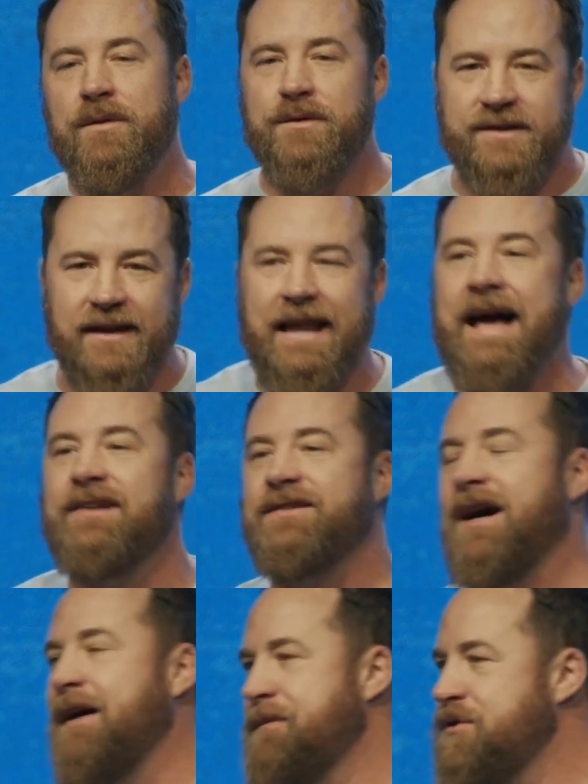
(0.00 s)
When was the
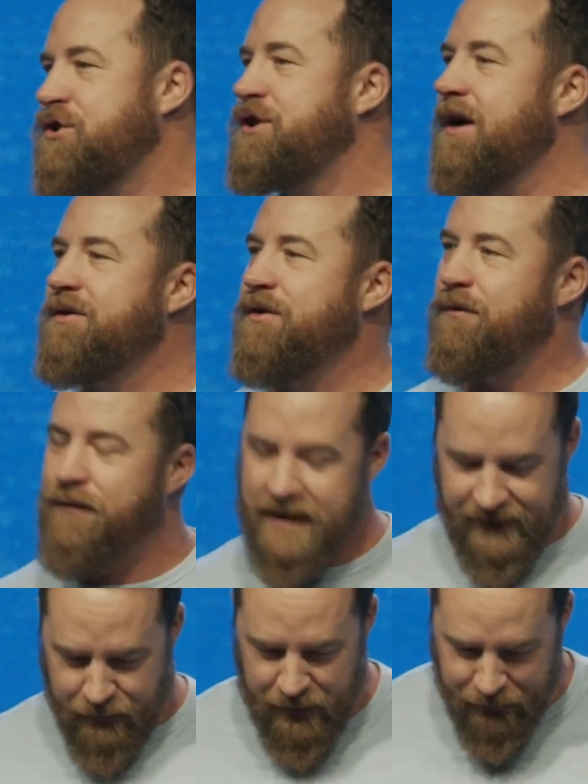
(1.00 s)
last time you shared your
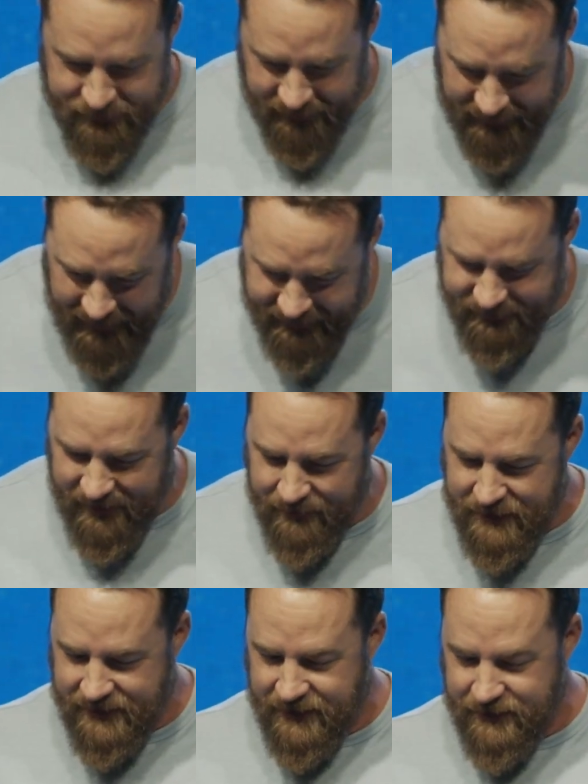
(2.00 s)
faith? When was the last
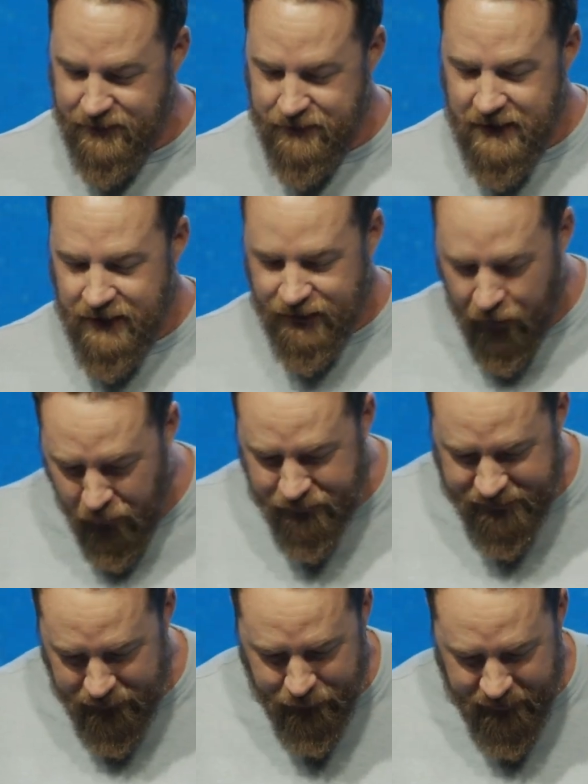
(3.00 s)
time that, that you
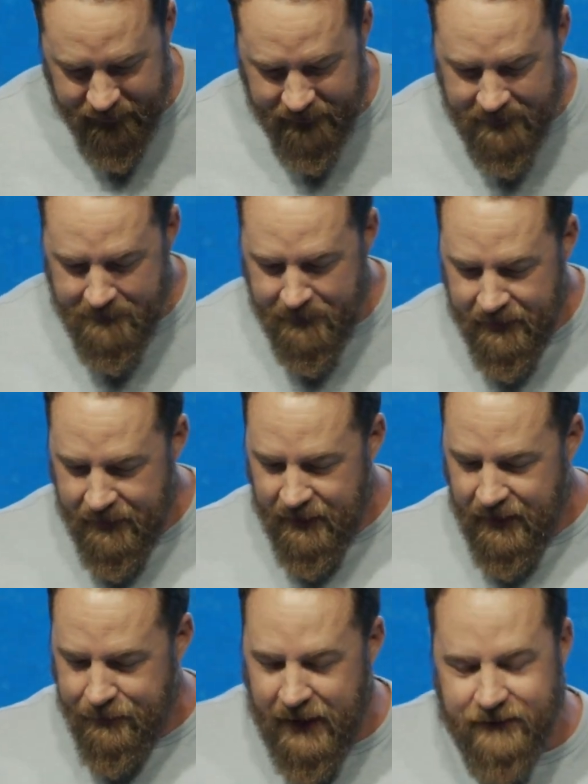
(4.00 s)
told someone
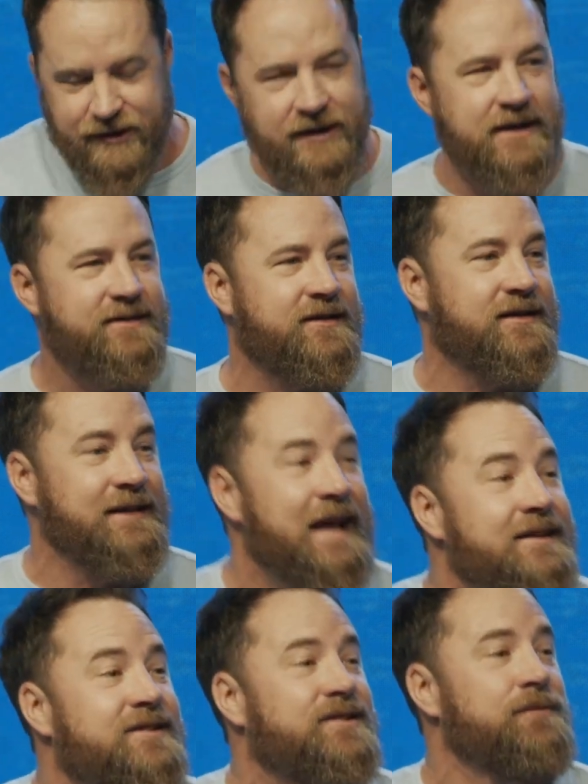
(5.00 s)
about Jesus,
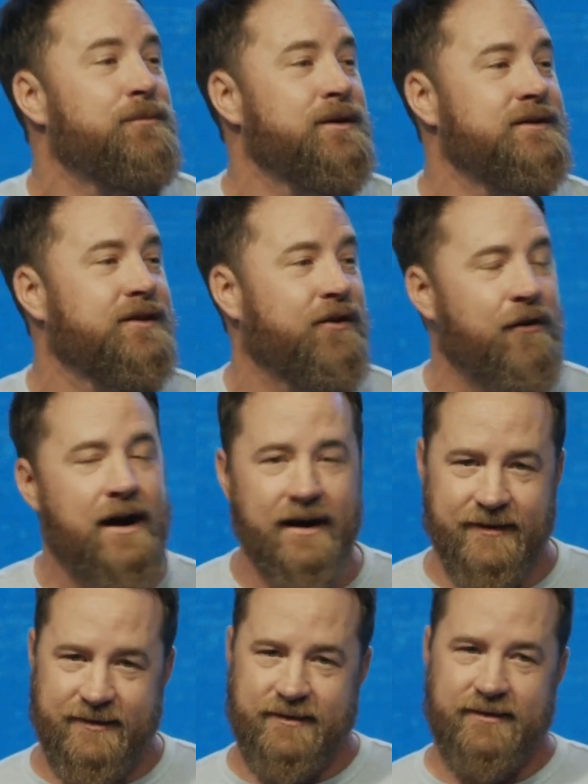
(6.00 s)
led someone to
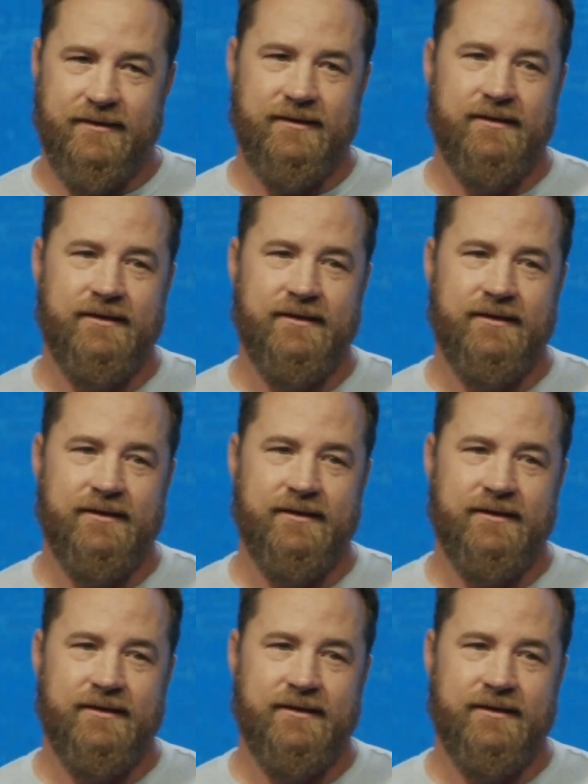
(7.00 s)
Christ?